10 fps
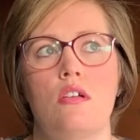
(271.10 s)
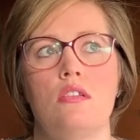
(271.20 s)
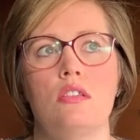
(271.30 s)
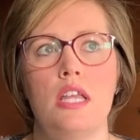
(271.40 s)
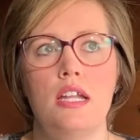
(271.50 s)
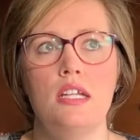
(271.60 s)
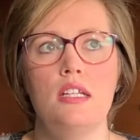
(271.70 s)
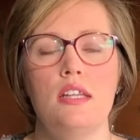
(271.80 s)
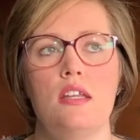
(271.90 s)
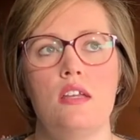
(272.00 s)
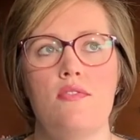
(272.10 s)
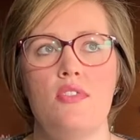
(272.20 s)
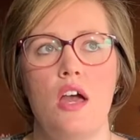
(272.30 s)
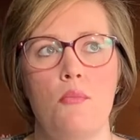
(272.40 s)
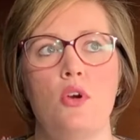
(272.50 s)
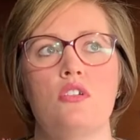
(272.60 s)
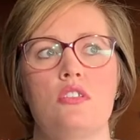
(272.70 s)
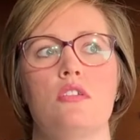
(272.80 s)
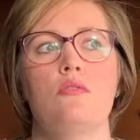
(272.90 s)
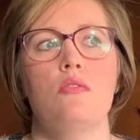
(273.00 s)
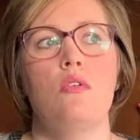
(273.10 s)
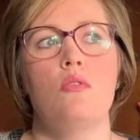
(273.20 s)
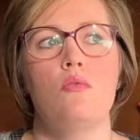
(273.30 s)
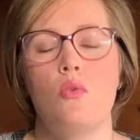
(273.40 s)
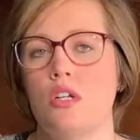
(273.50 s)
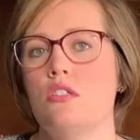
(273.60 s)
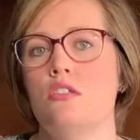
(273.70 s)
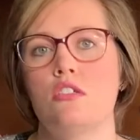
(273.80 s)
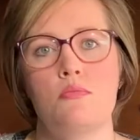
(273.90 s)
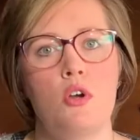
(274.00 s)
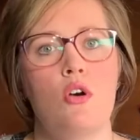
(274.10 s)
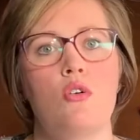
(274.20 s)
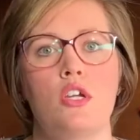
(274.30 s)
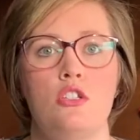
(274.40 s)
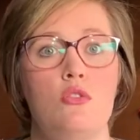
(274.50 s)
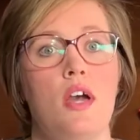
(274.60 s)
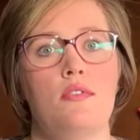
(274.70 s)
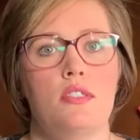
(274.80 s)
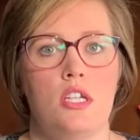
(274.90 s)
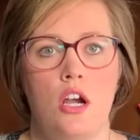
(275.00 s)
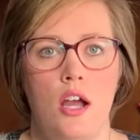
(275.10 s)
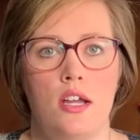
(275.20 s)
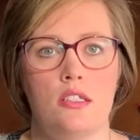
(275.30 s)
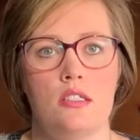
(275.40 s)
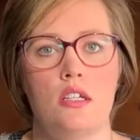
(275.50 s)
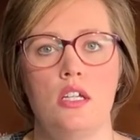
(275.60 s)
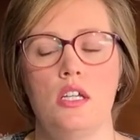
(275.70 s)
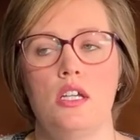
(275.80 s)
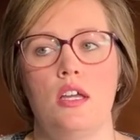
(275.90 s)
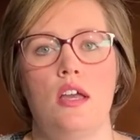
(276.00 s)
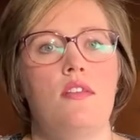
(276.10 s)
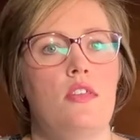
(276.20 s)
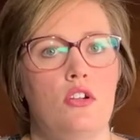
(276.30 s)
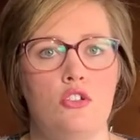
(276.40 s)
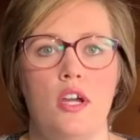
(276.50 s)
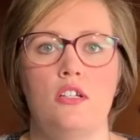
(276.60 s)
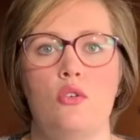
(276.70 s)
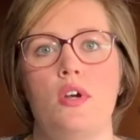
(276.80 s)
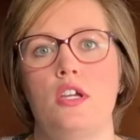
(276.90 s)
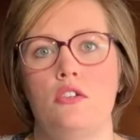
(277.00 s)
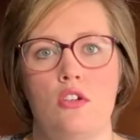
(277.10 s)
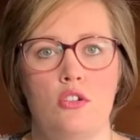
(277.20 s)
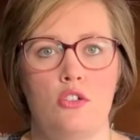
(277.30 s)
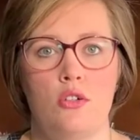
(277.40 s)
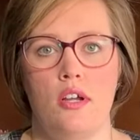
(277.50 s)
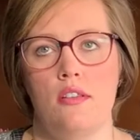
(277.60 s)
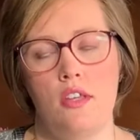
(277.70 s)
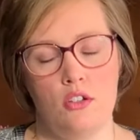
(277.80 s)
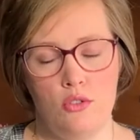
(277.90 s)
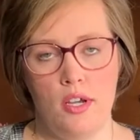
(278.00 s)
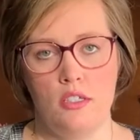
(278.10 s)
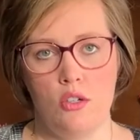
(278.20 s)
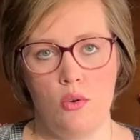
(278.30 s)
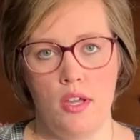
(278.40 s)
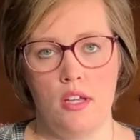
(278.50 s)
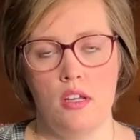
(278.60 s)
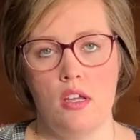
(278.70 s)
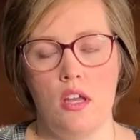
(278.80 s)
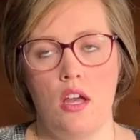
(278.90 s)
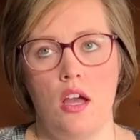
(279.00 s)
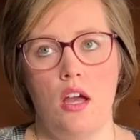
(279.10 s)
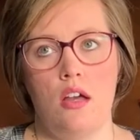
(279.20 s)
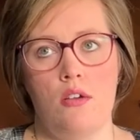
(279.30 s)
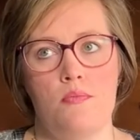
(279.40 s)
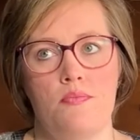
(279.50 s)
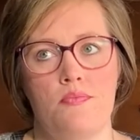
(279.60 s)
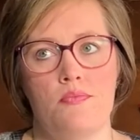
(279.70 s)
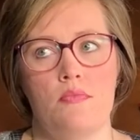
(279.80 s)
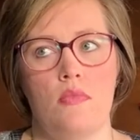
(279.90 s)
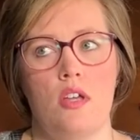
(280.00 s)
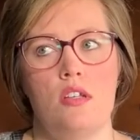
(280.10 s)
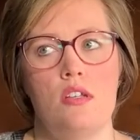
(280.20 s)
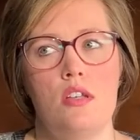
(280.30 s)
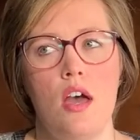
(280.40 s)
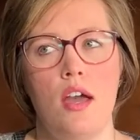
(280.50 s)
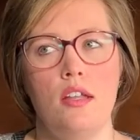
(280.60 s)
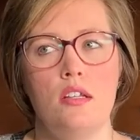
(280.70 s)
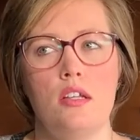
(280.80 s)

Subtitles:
letting, if that person wants to smoke and you have cigarettes and they're trying to quit, they're trying to quit, not